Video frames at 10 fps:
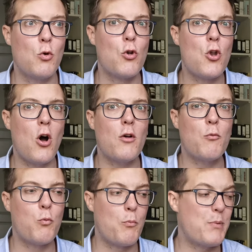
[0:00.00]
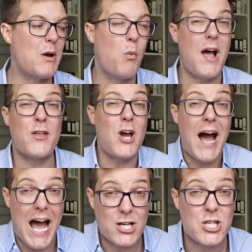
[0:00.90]
You'll not be aware that
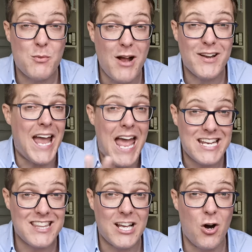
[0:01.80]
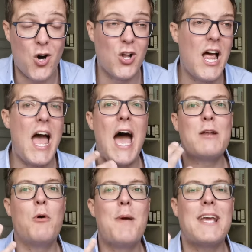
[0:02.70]
you're actually wearing anything at all,
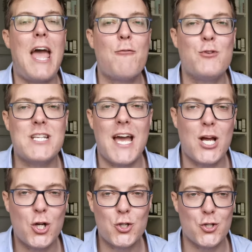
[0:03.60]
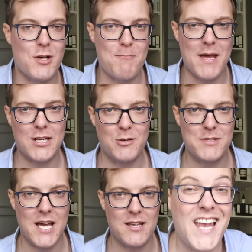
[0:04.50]
and it will make every day a good
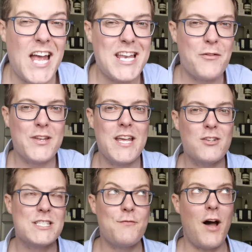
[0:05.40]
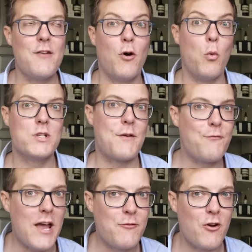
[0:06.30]
makeup day. Now, the NIOD Survival was a
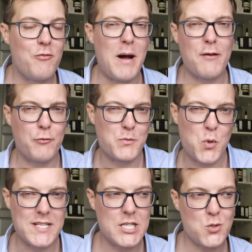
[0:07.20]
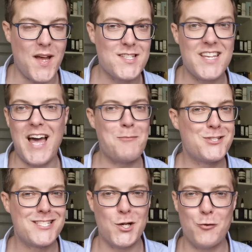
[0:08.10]
favourite of mine from 2020 that
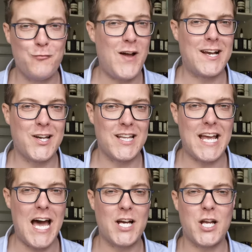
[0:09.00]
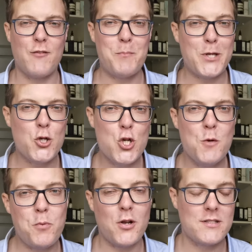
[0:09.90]
I'm still fangirling hard over, but a
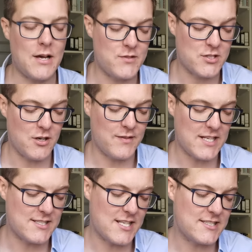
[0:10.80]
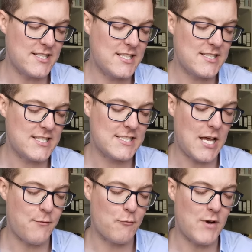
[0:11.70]
new product I've discovered is this. This is the
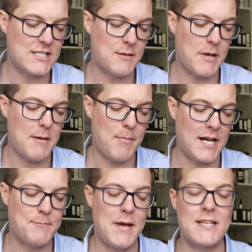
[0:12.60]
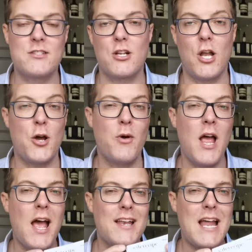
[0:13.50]
Safe Recipe by Pestlo.
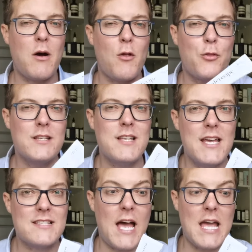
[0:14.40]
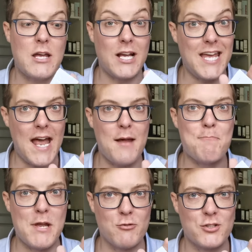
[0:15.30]
Now, this is, a
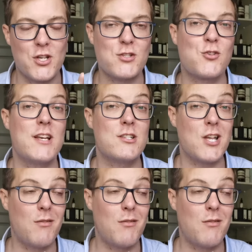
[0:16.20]
again, a mineral sunscreen.